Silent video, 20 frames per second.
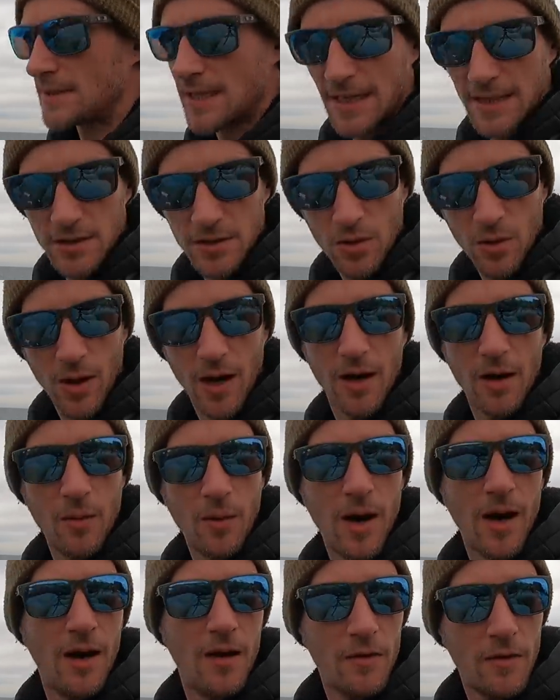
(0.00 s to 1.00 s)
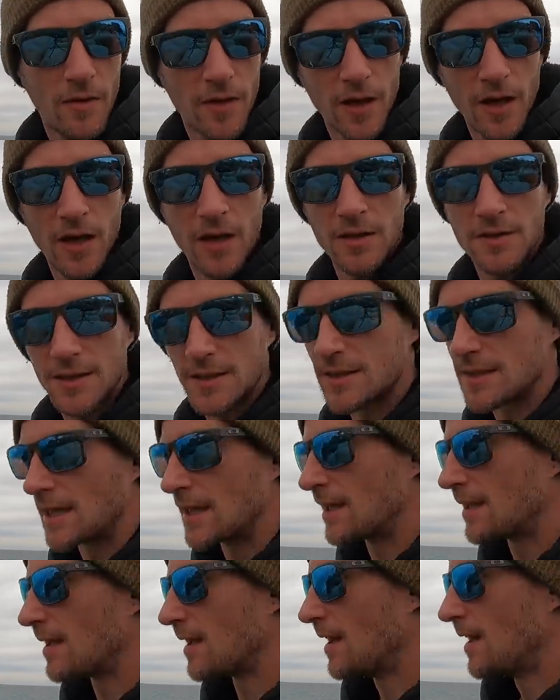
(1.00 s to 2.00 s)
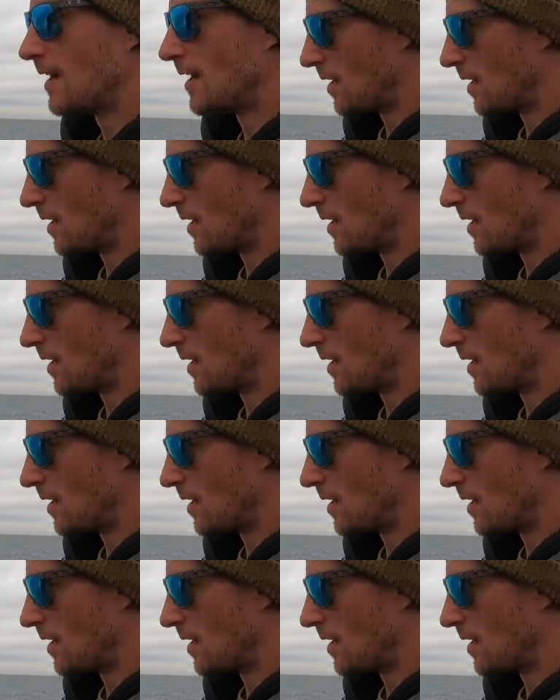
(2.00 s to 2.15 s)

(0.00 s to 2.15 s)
It takes quite a while for the lure to sink,